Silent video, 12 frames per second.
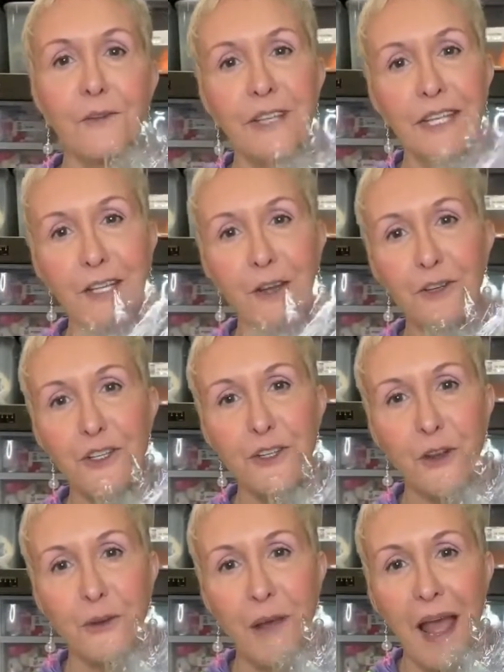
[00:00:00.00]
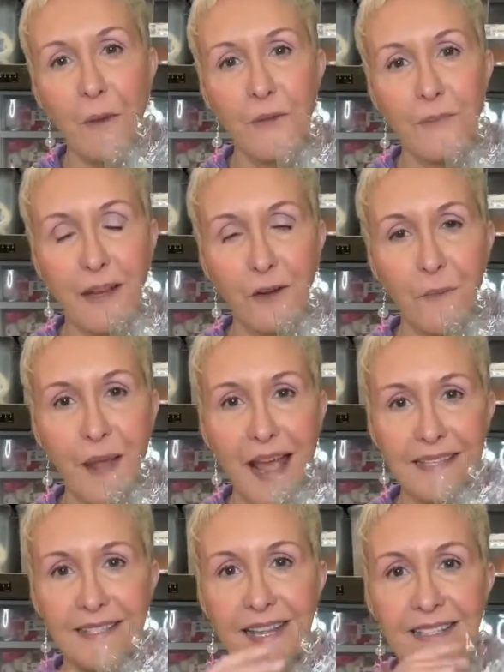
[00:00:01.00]
video to show you how we make our
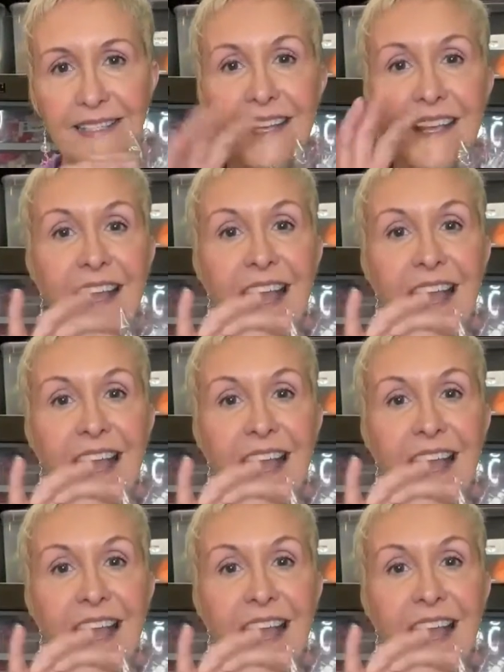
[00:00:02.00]
baskets,